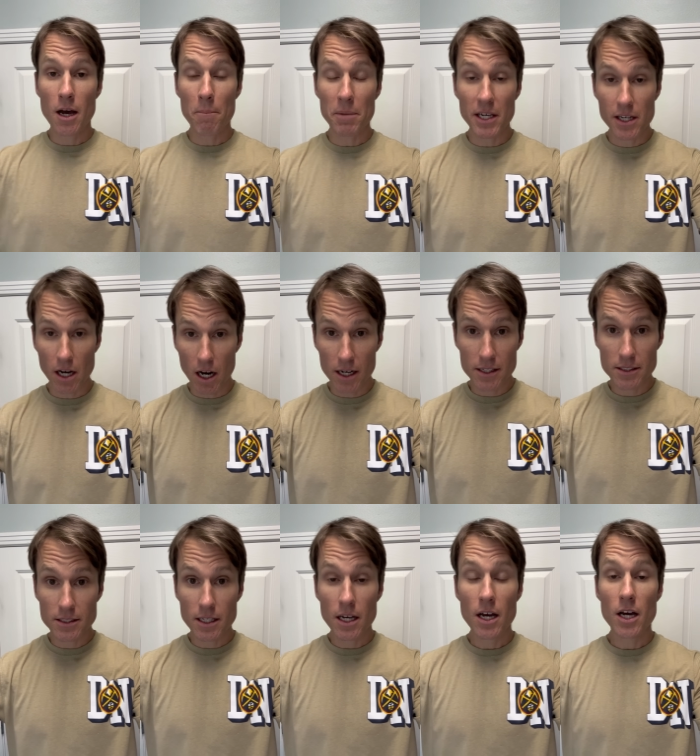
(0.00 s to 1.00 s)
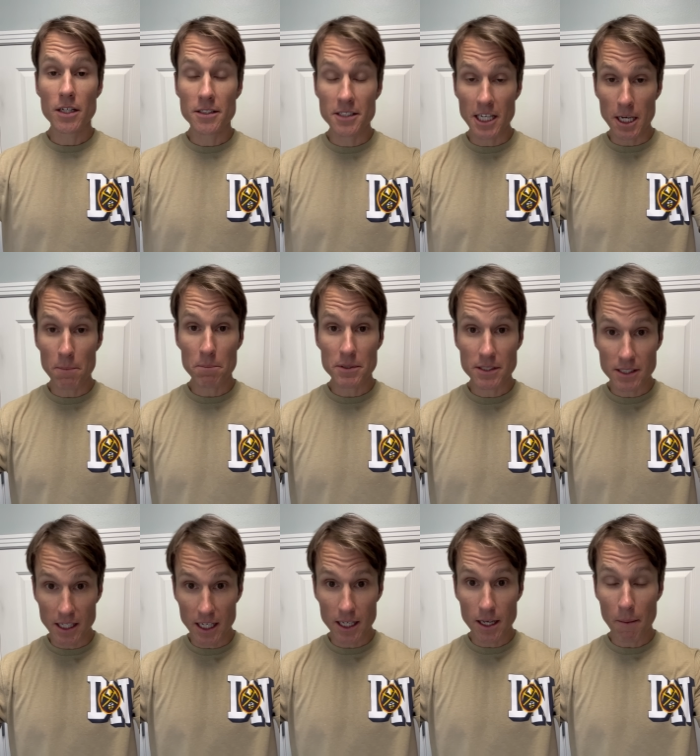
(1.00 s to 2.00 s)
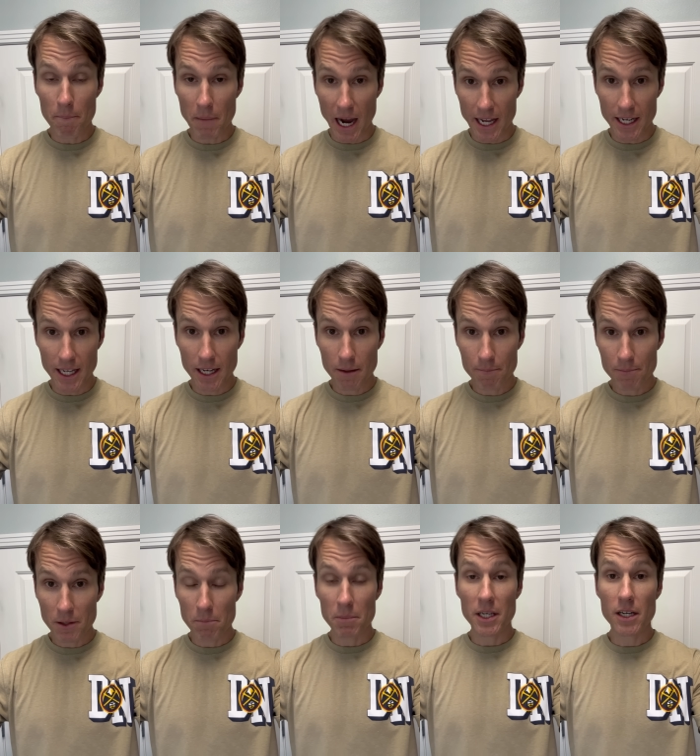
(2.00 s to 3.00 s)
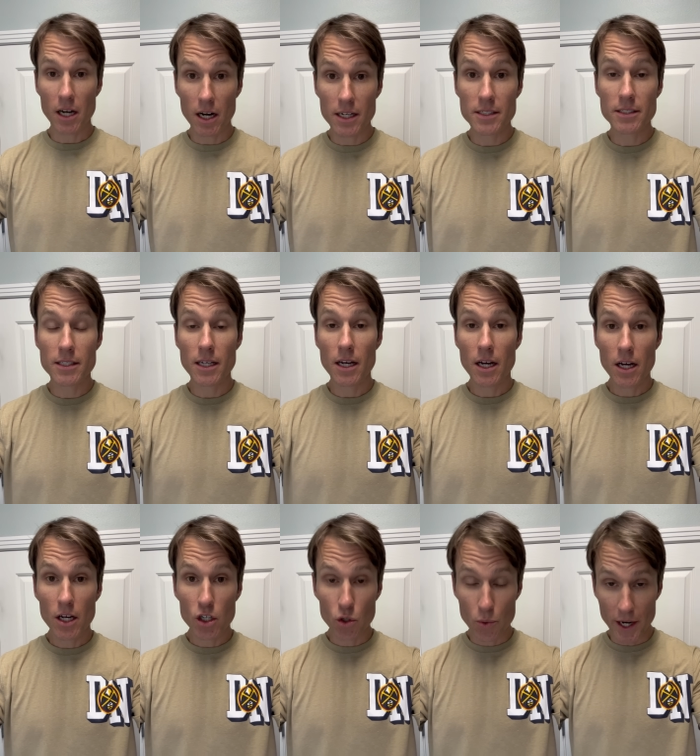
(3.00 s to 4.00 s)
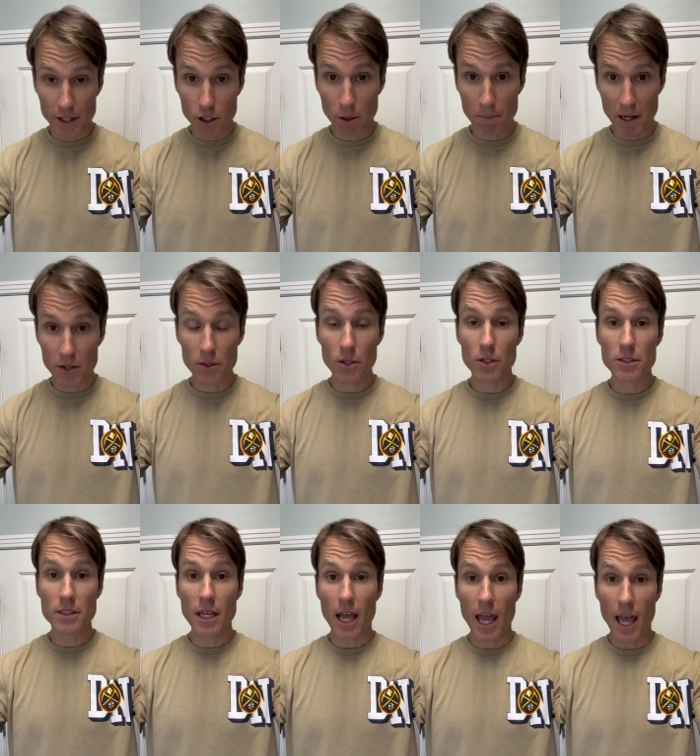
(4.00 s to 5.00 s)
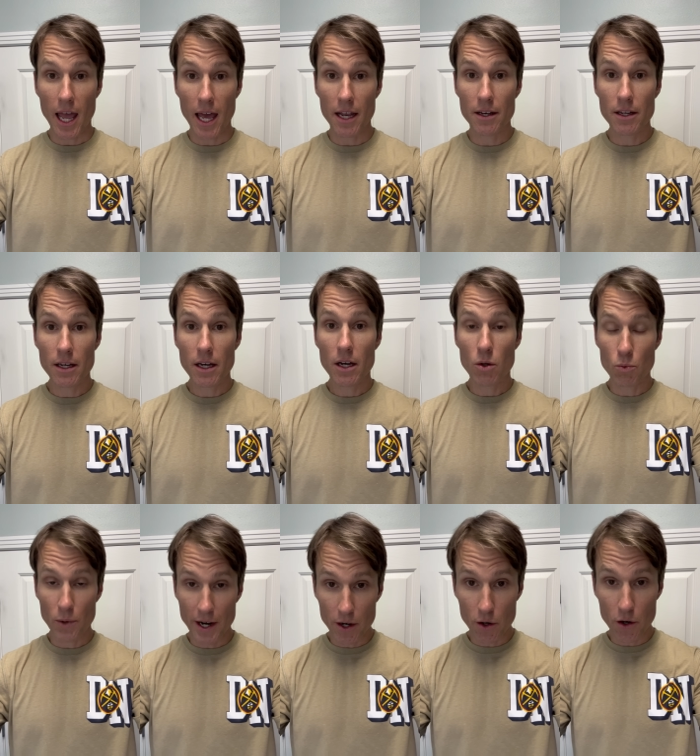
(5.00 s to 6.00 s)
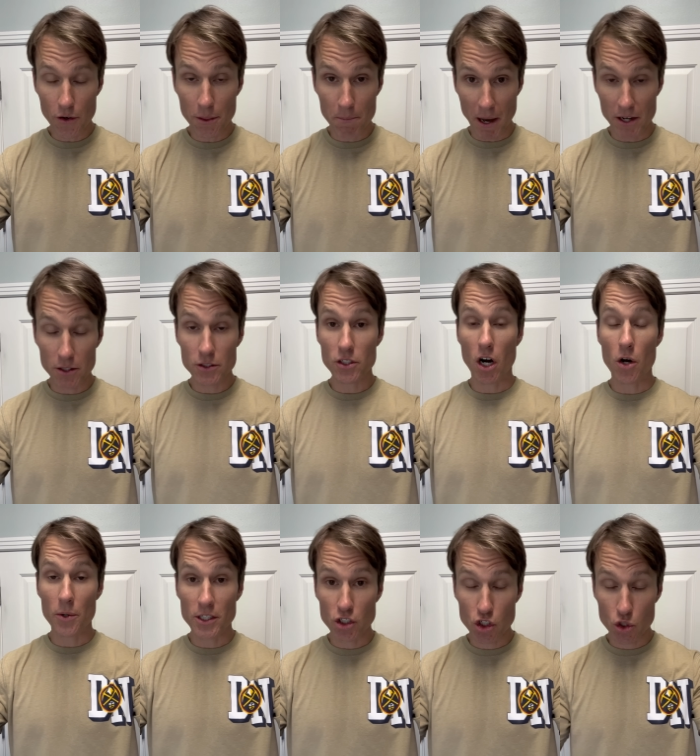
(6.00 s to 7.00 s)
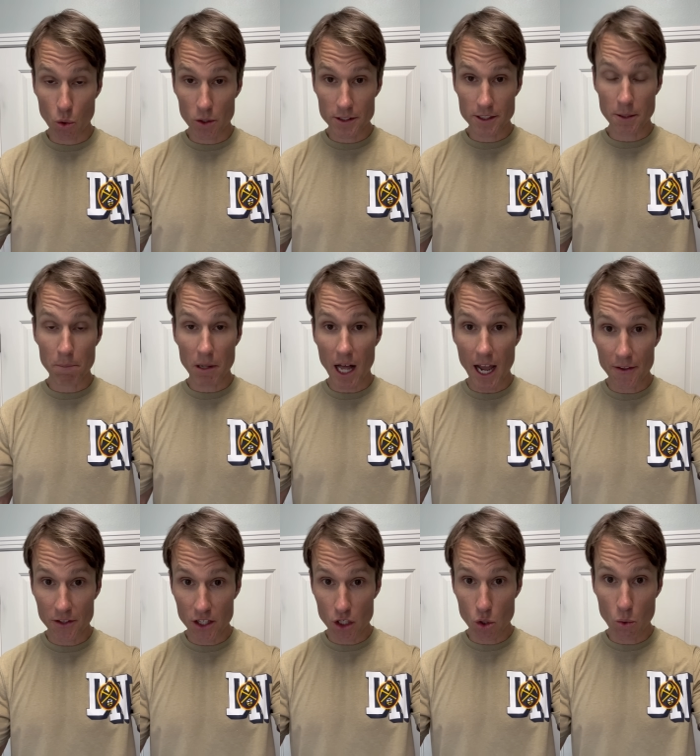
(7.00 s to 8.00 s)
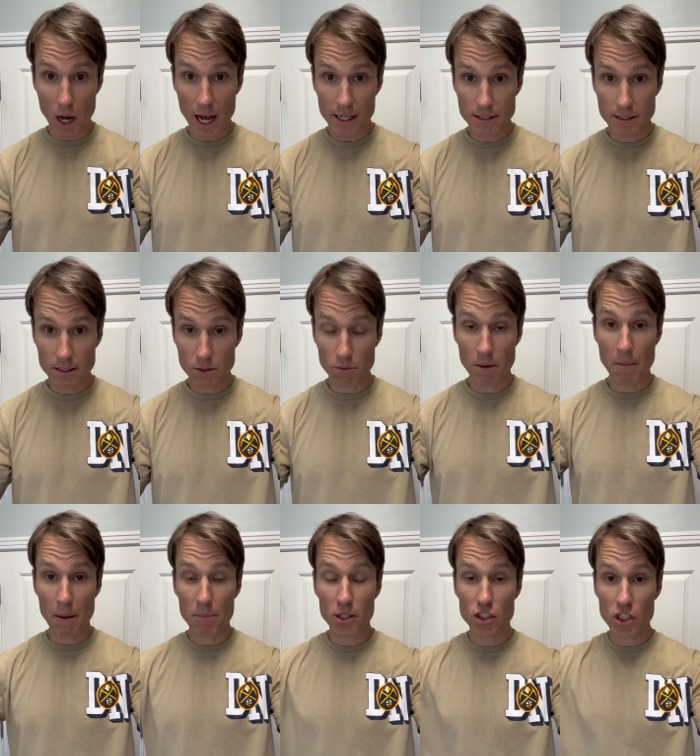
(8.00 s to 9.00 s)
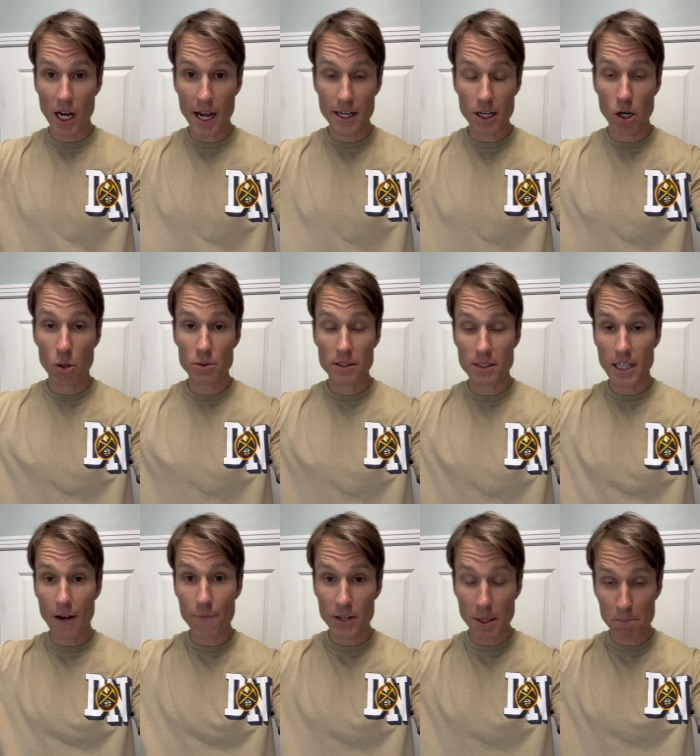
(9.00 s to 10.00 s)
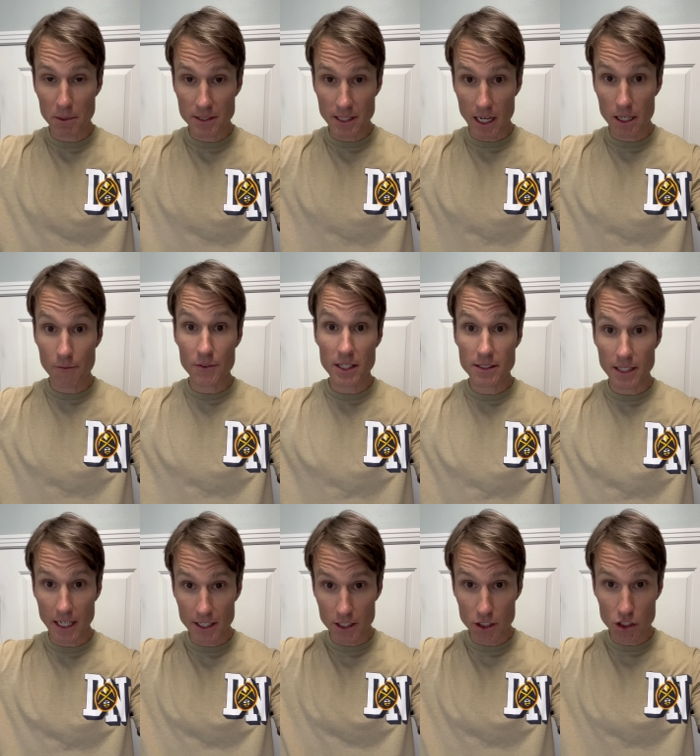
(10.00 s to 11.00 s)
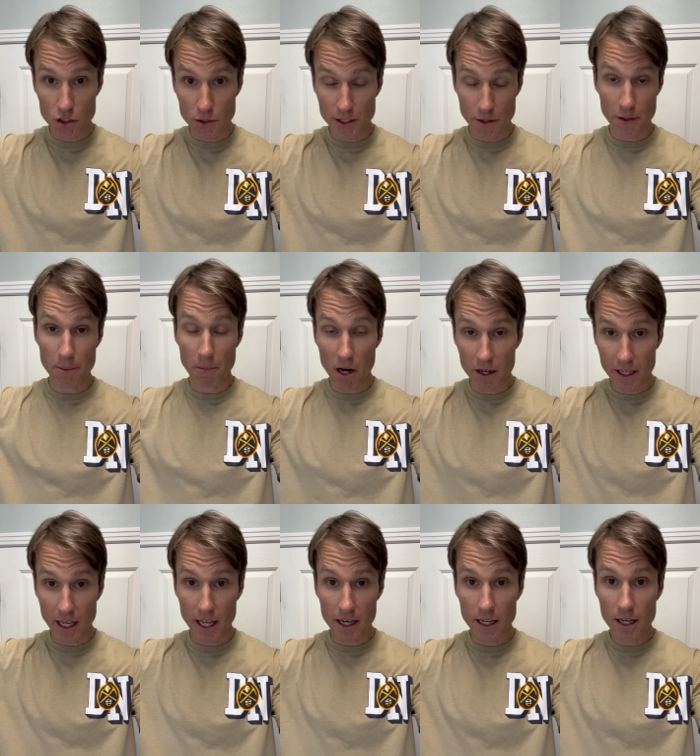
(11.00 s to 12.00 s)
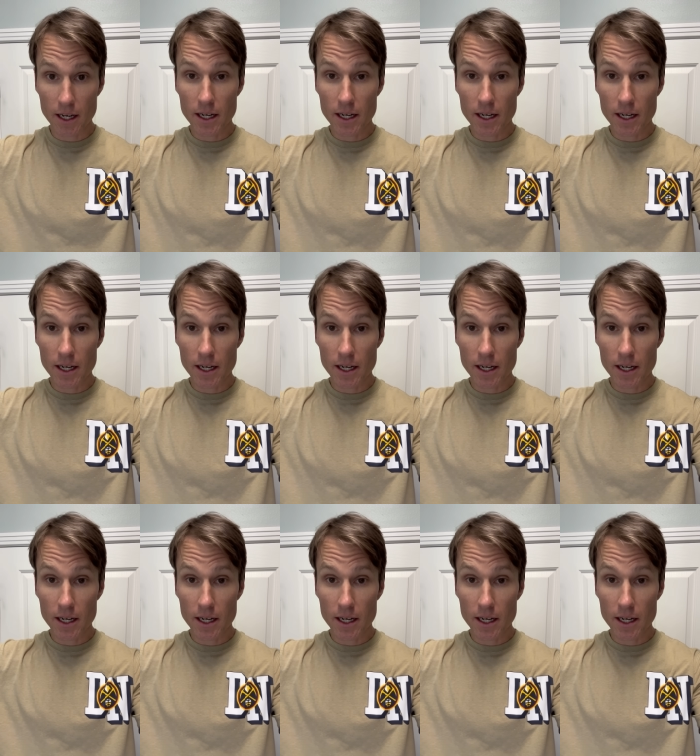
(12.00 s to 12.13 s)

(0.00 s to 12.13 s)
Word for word: because deep-sea mining, because critical minerals and rare earth metals are in short supply in the U S. Remember, China owns seventy percent of this industry or the market,